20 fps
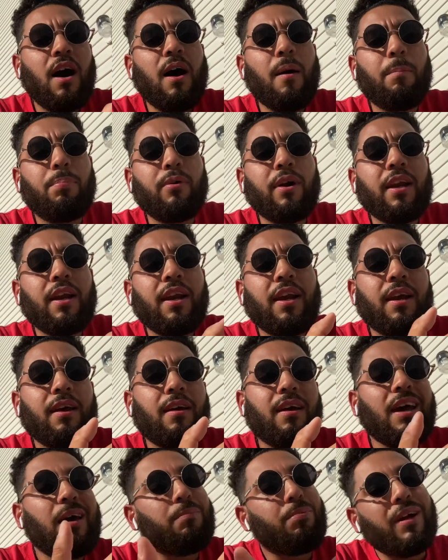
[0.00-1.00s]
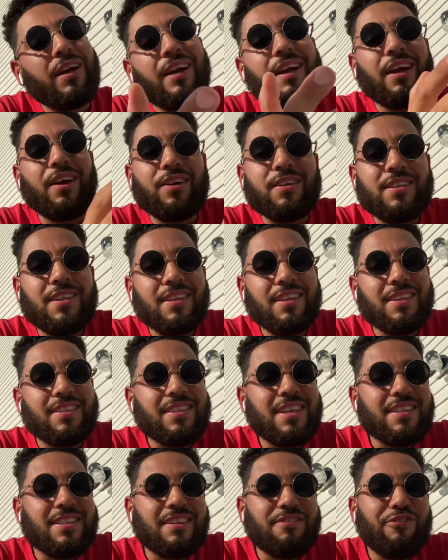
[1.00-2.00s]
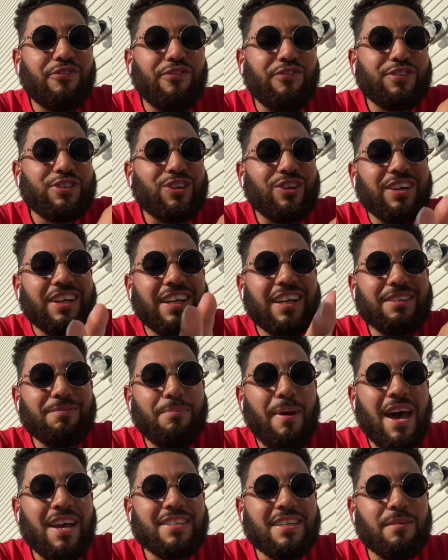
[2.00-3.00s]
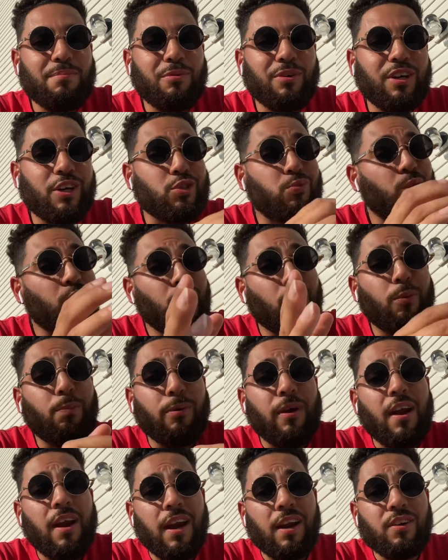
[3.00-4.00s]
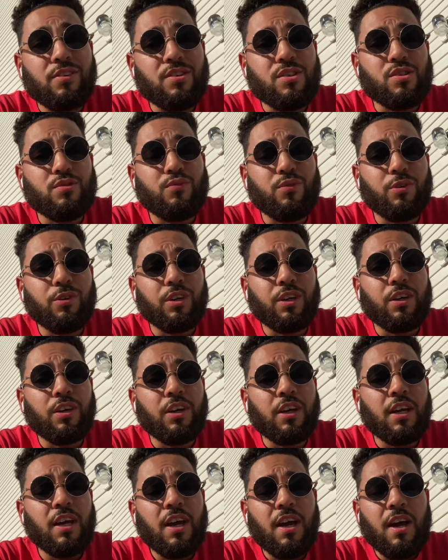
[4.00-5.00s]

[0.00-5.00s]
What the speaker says: Brandon Aaronson is starting to get past that point, because we know Brandon Aaronson is really good.